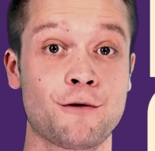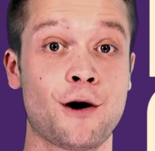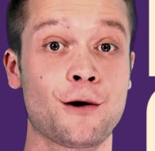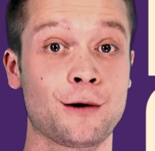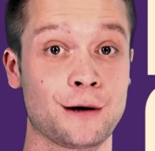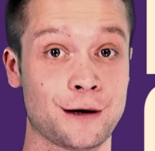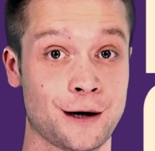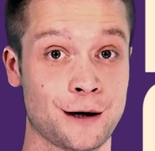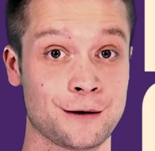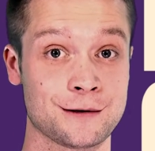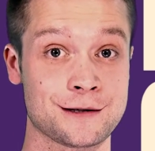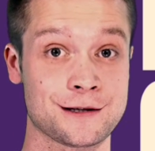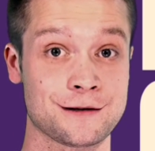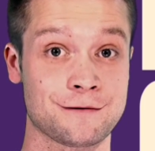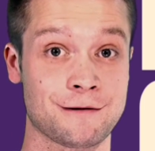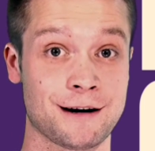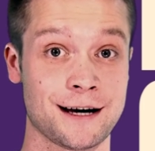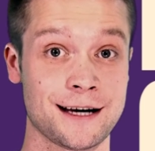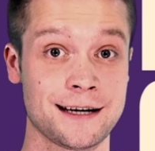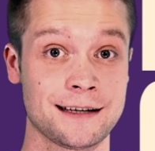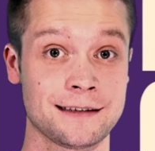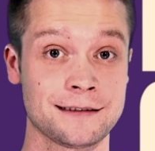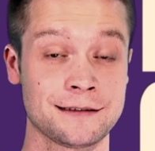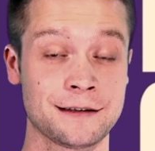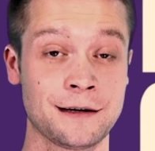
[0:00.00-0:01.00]
roller coaster,
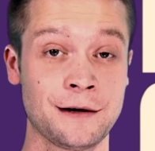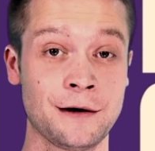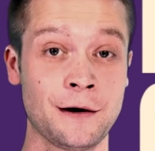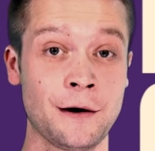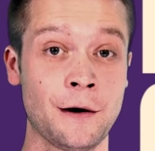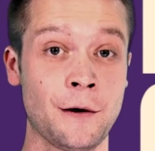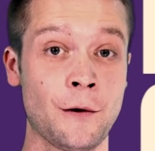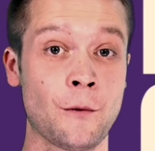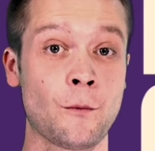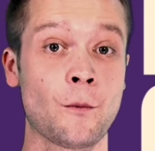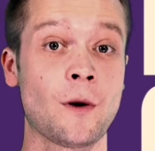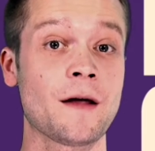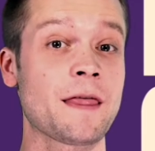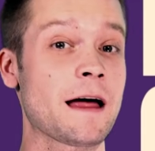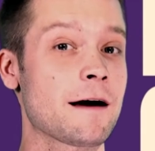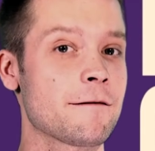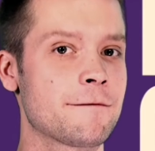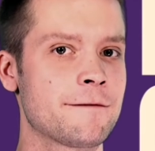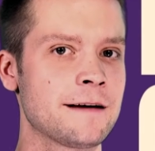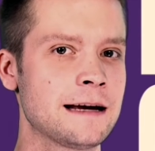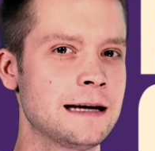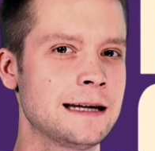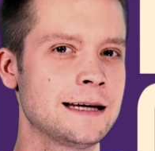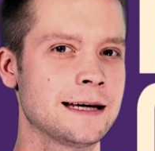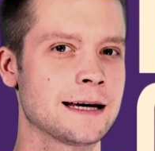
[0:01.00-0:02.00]
right? Well, that
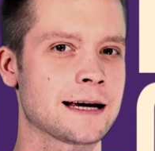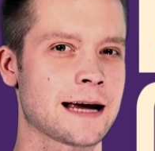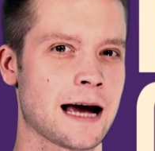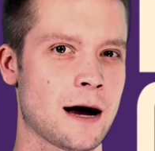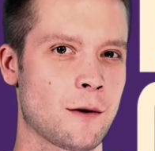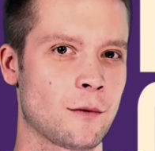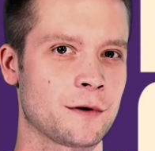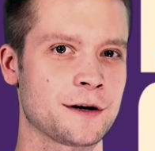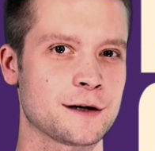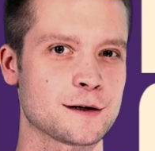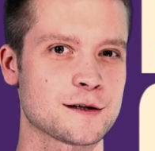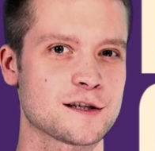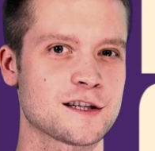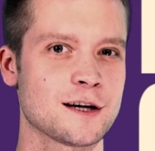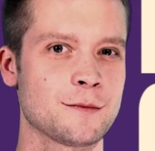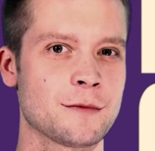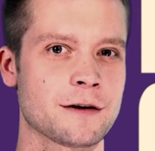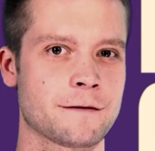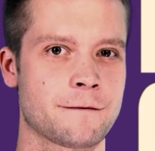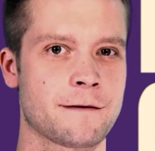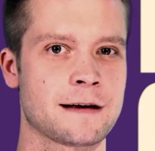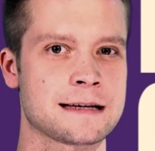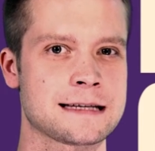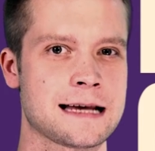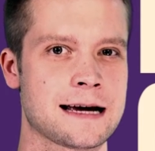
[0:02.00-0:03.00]
feeling you get when your
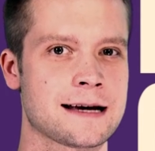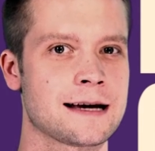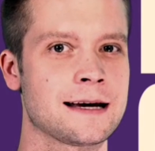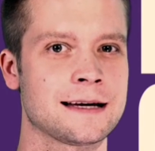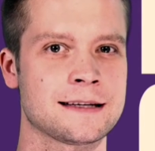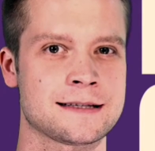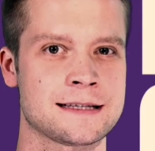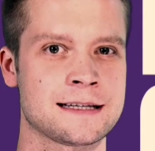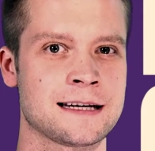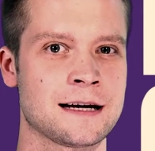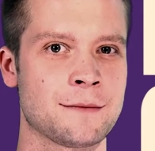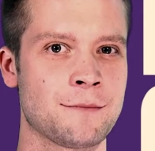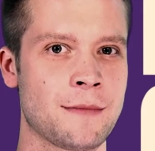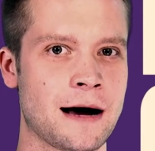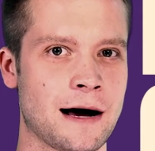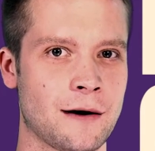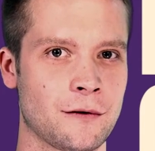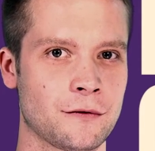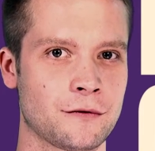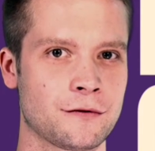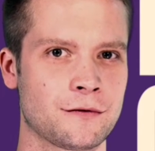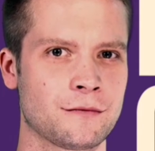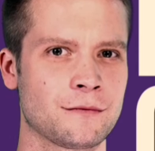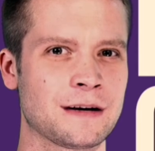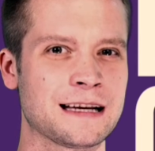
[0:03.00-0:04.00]
stomach feels like it's in your
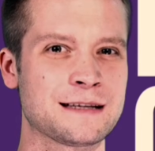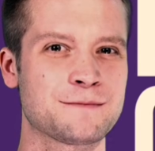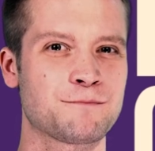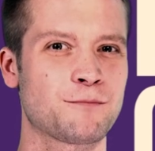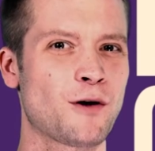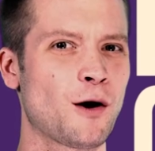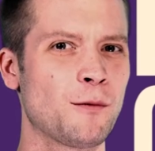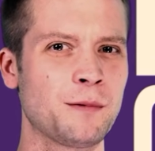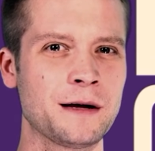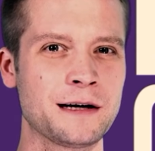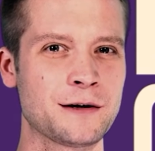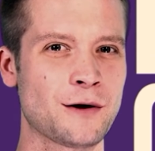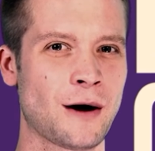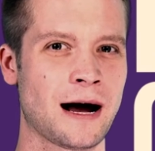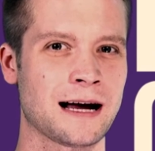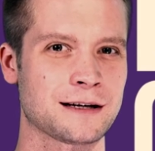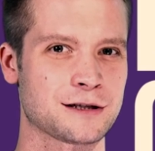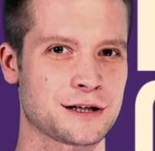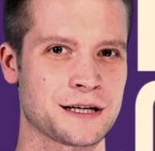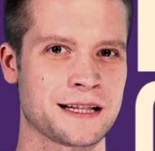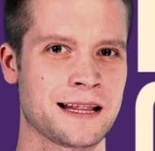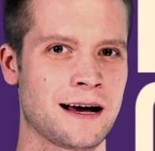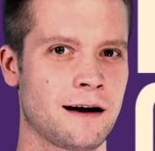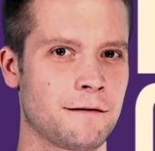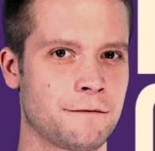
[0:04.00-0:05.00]
mouth is probably not
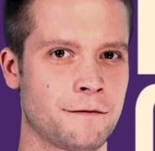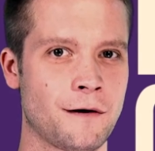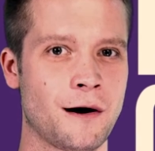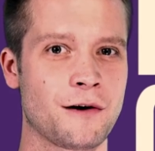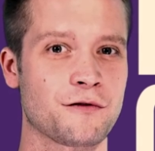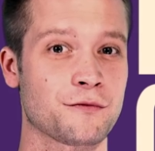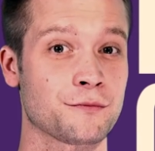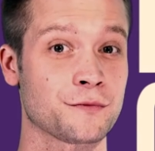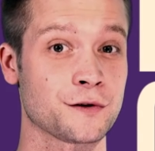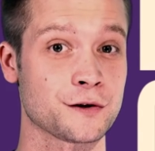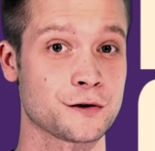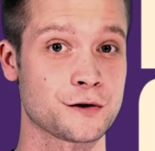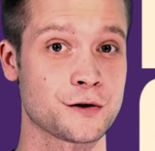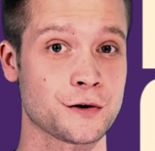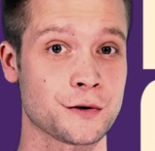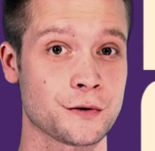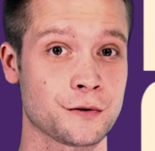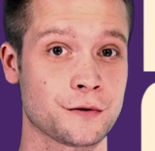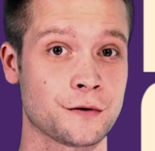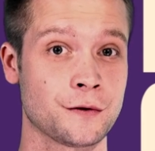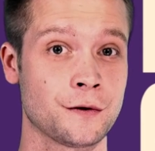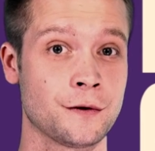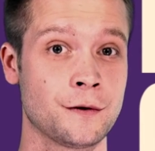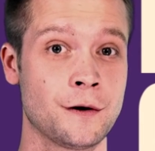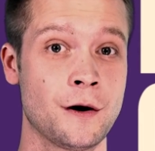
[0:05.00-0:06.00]
actually that far from the
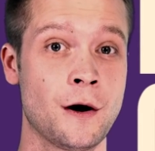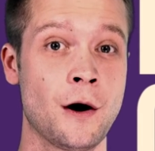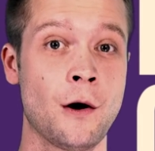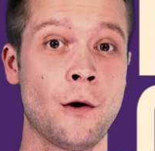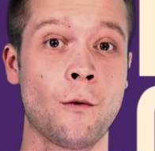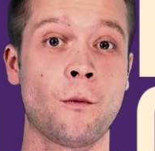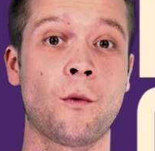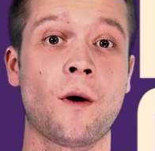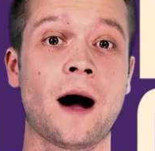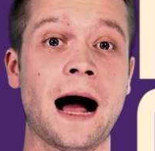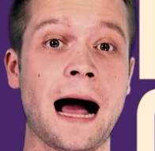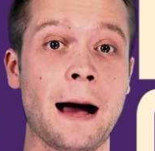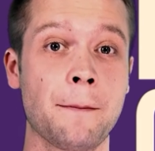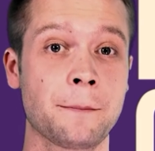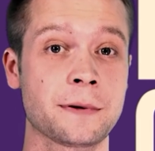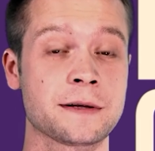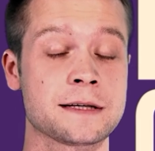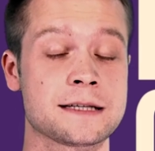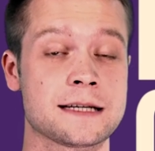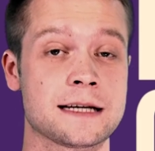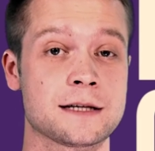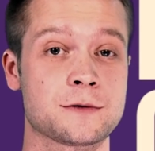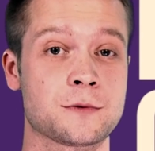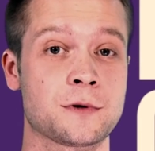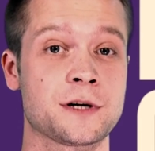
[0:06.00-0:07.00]
truth. What
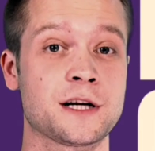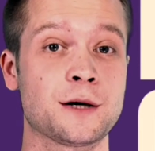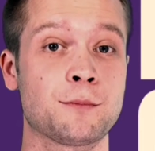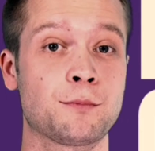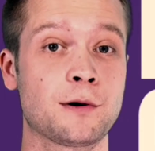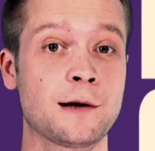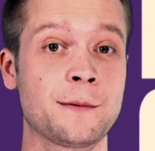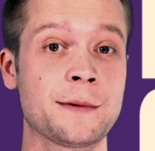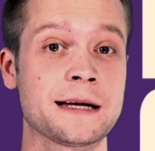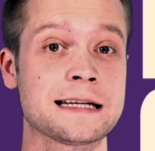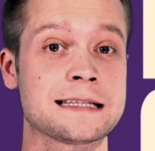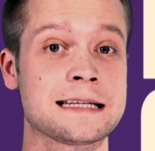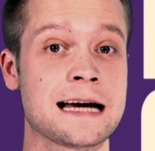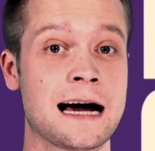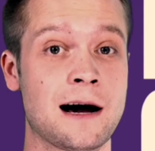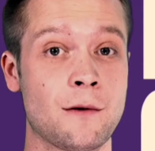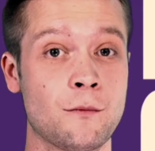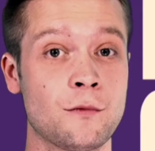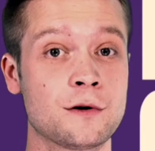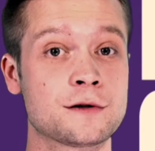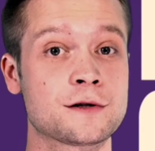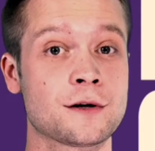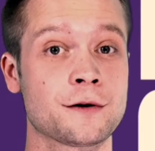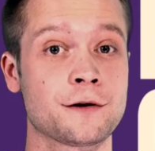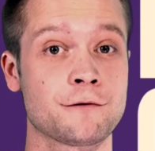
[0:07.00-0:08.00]
happens is when you plummet
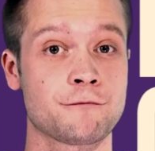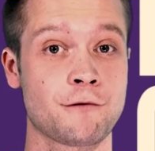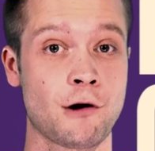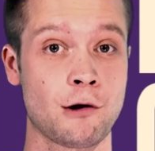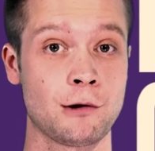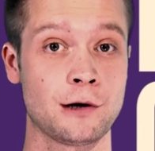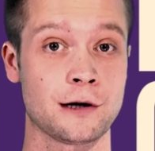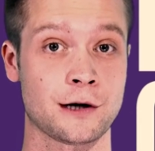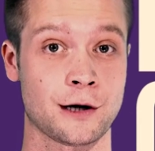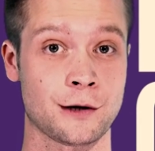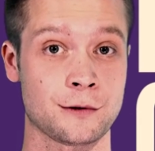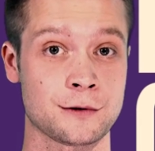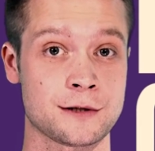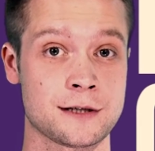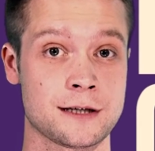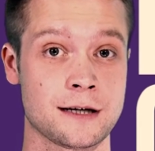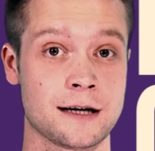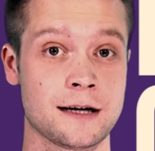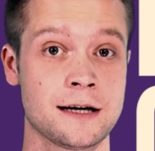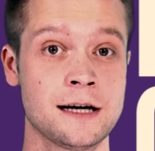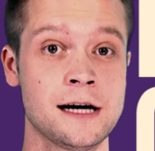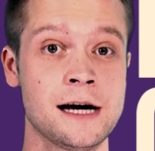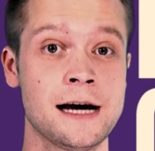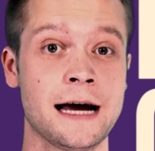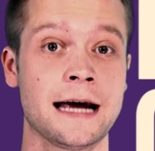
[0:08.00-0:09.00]
downwards on the roller
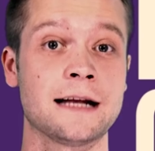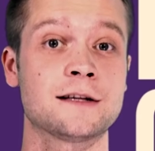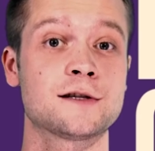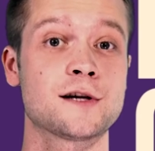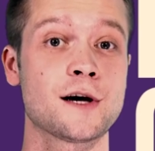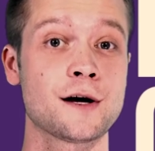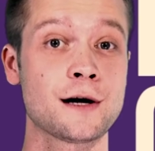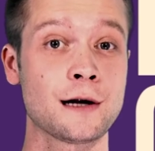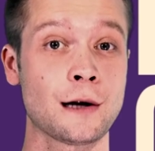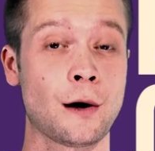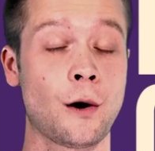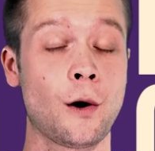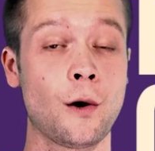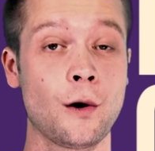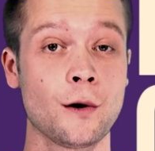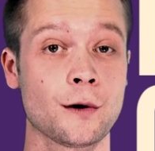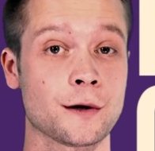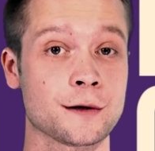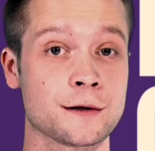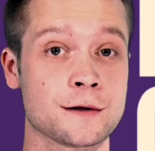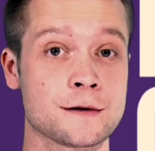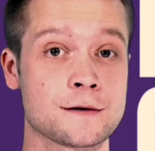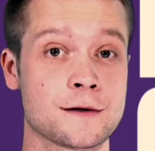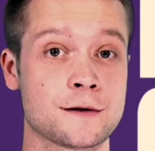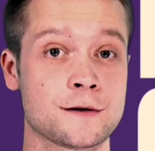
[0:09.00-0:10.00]
coaster, internal
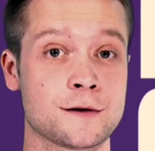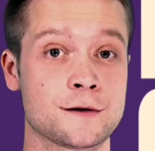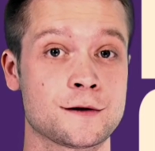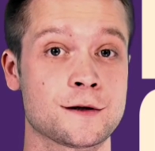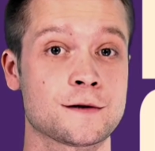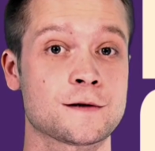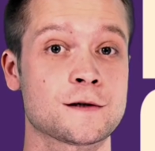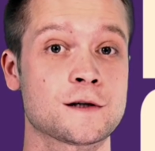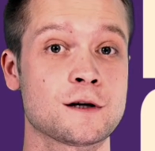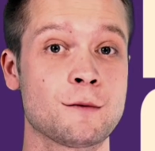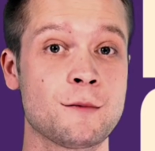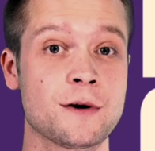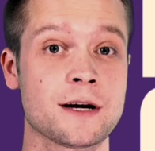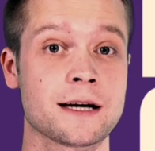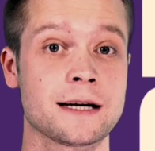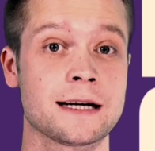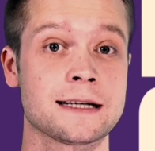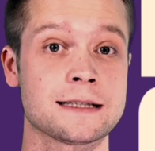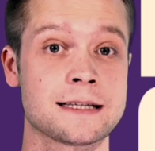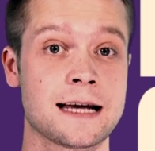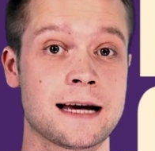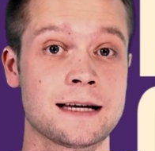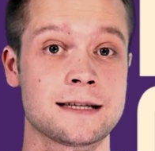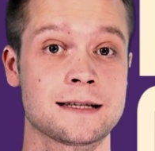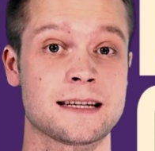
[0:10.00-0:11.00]
organs such as your stomach and
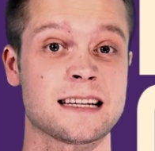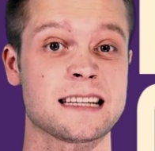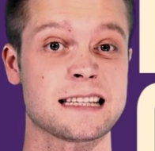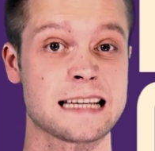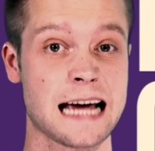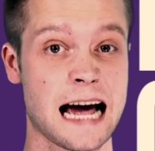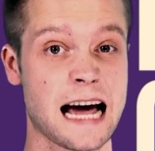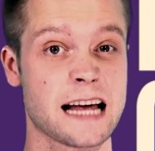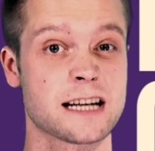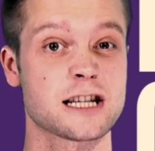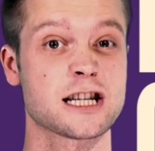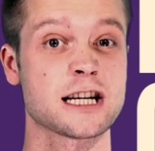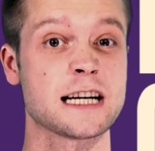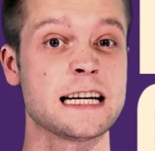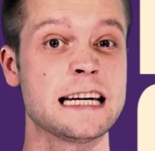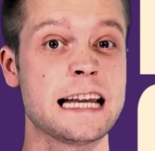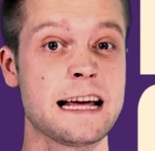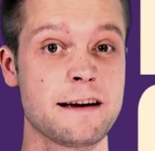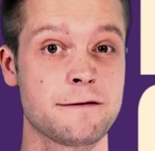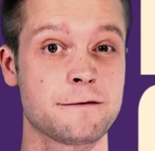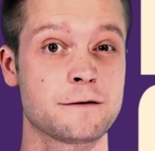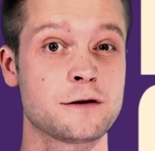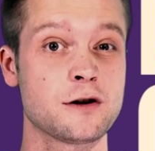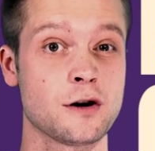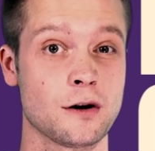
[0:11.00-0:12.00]
intestines actually
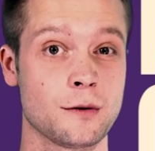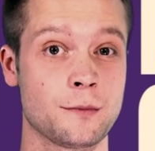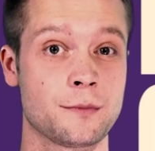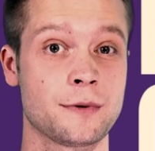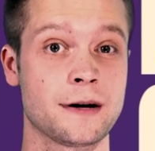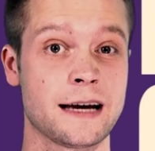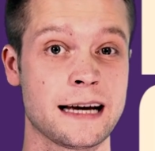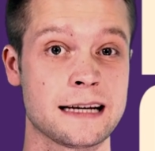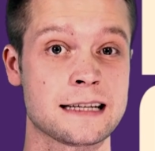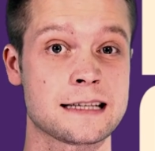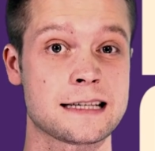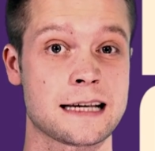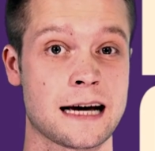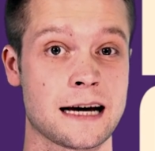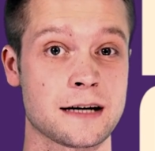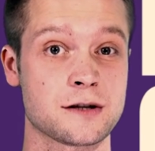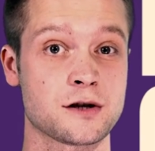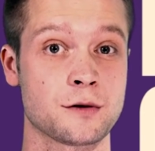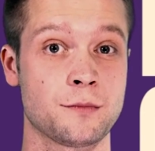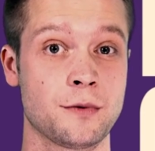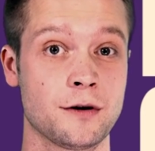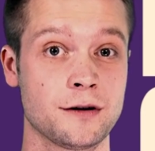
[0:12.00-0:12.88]
lift up inside your